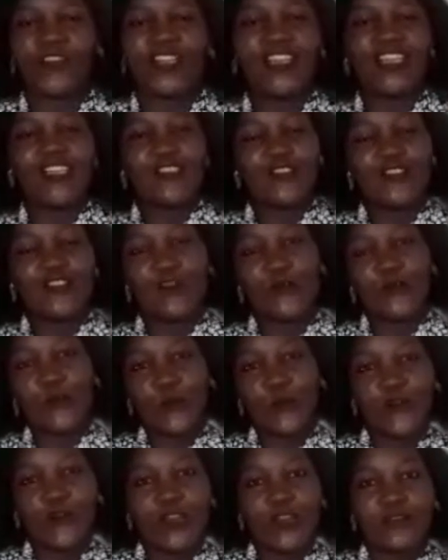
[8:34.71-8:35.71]
Lesson number
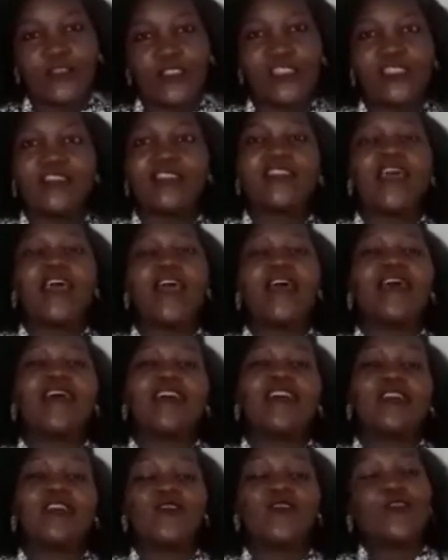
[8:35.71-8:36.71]
5 is,
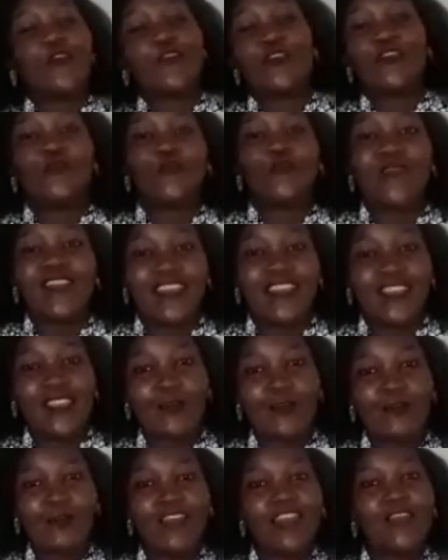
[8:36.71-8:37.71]
do not play the
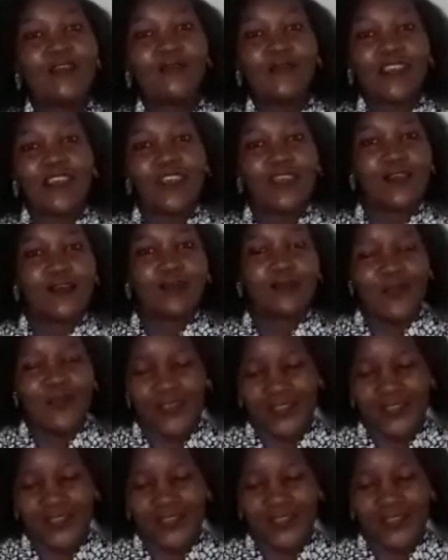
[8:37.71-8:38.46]
blame game.